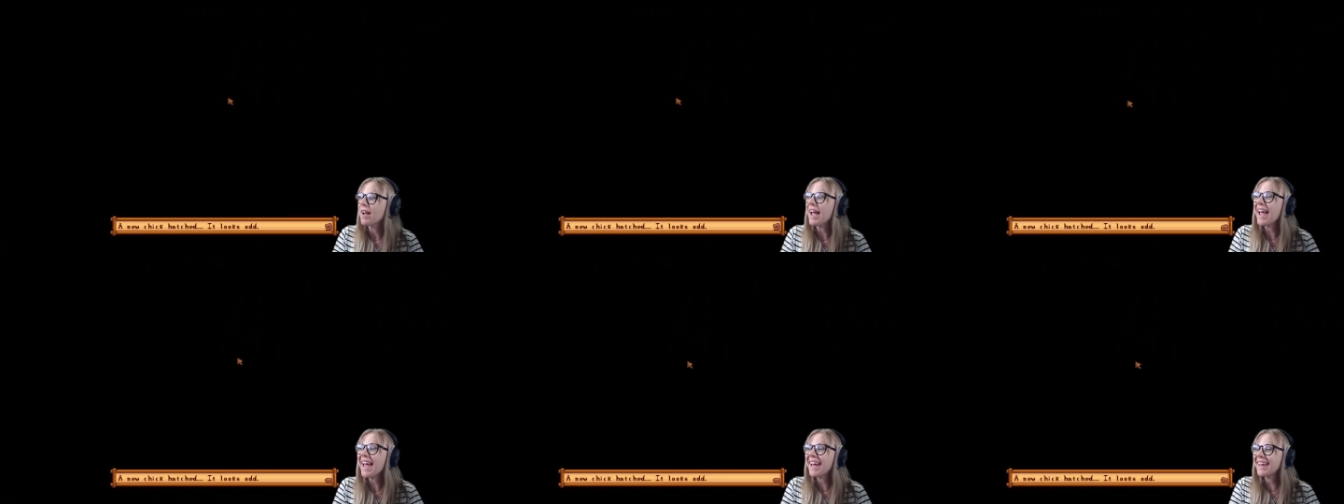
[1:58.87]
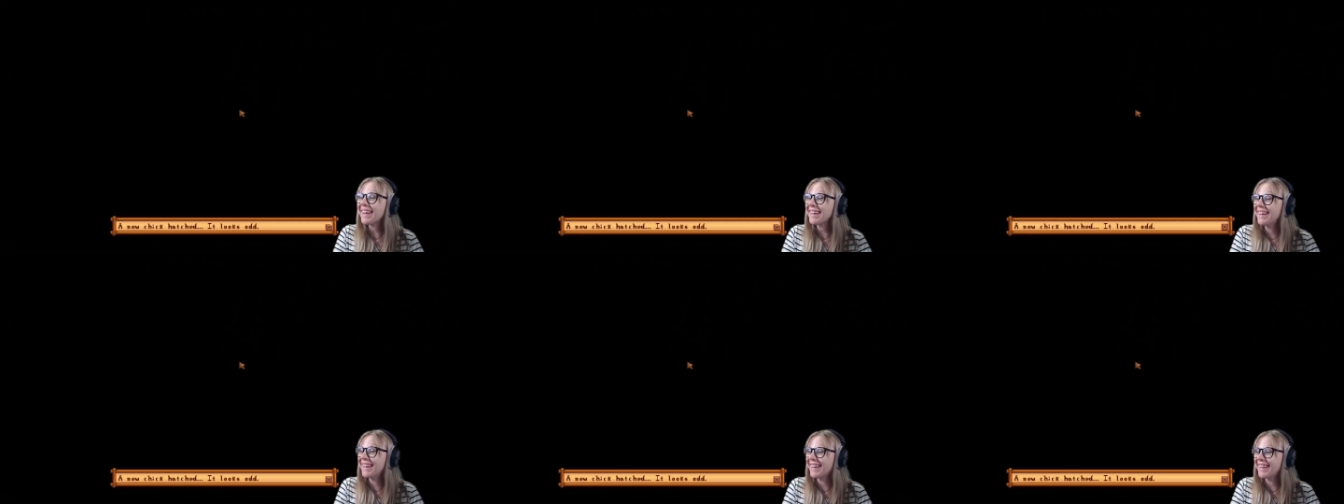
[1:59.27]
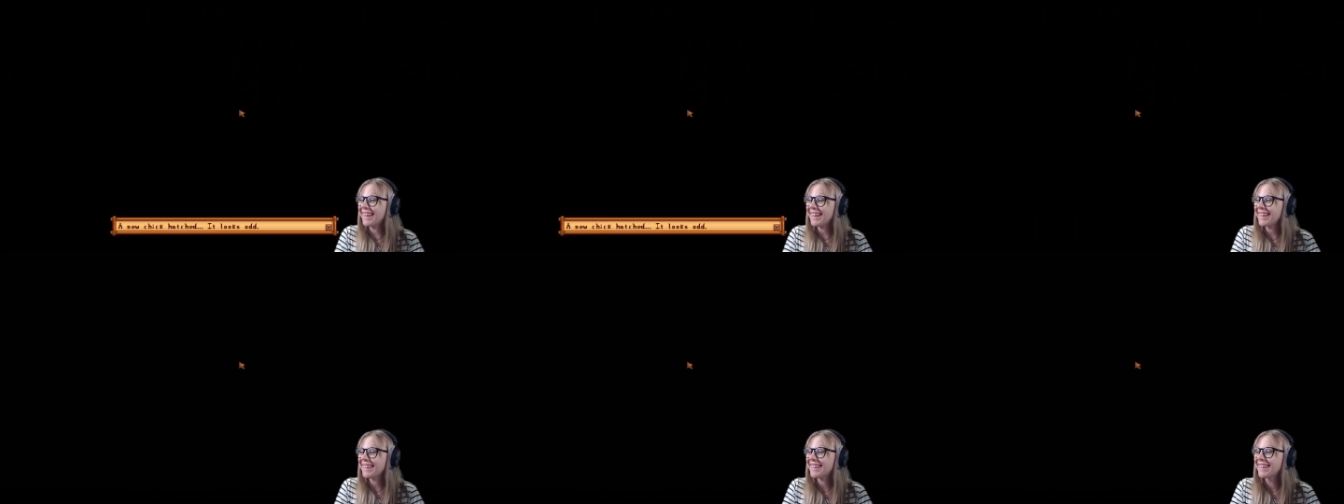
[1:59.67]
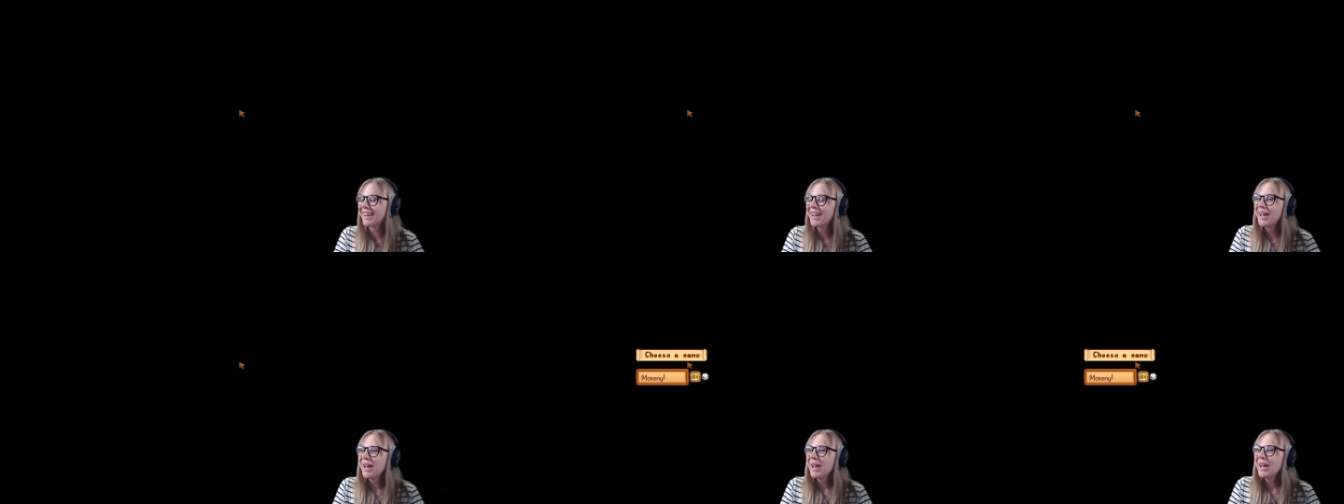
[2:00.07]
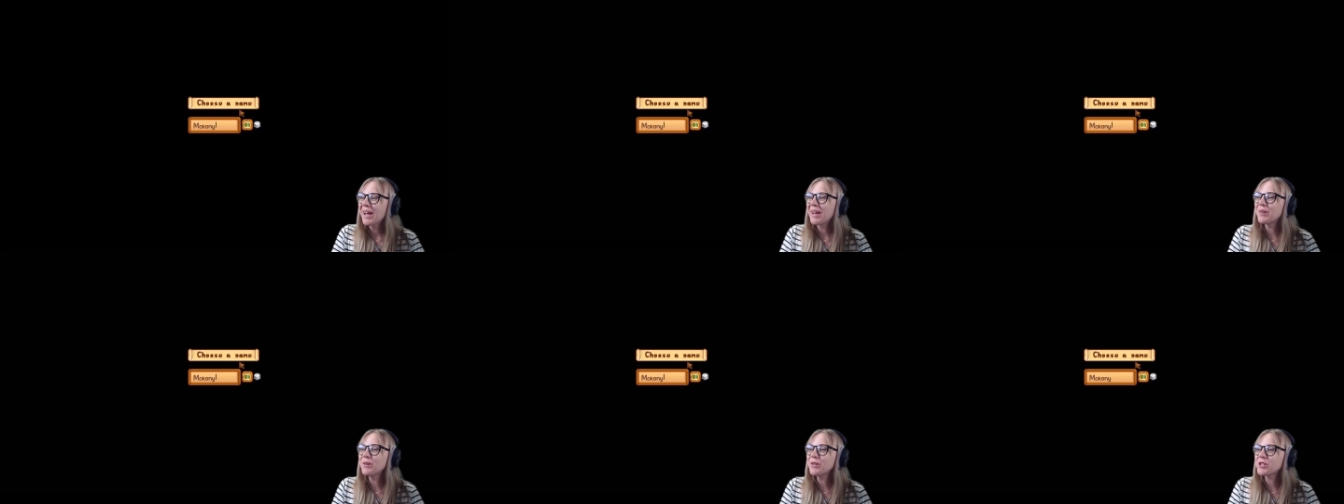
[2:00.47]
hey!
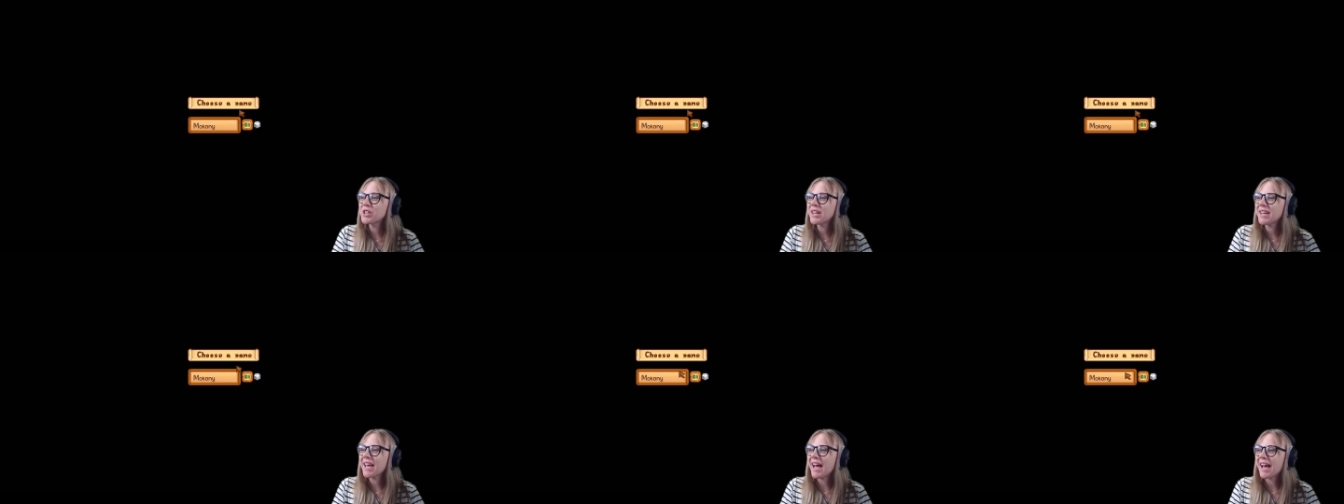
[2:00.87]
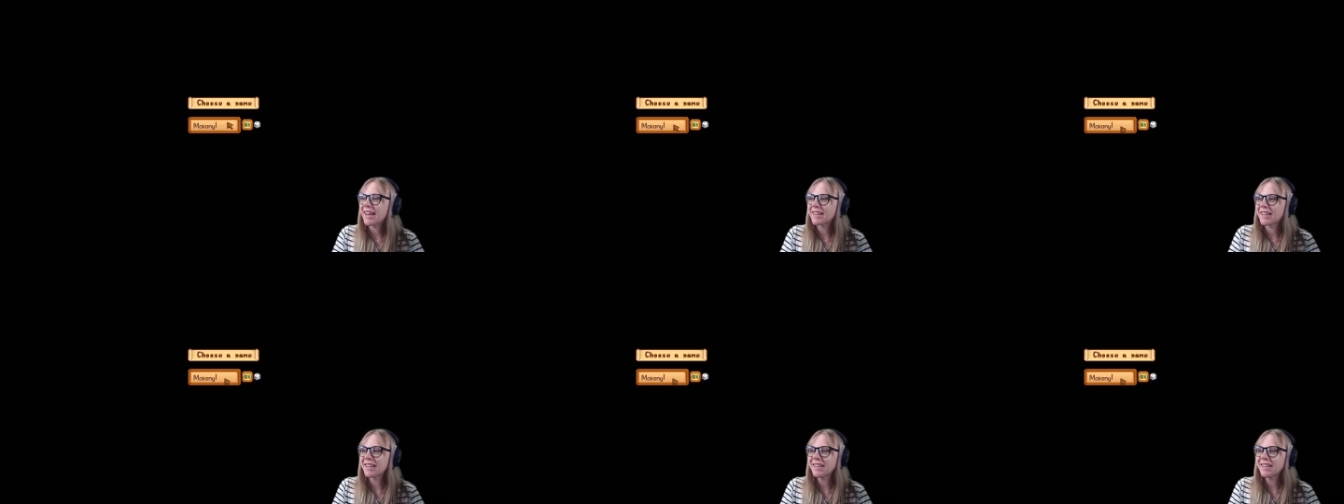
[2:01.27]
A new chick hat.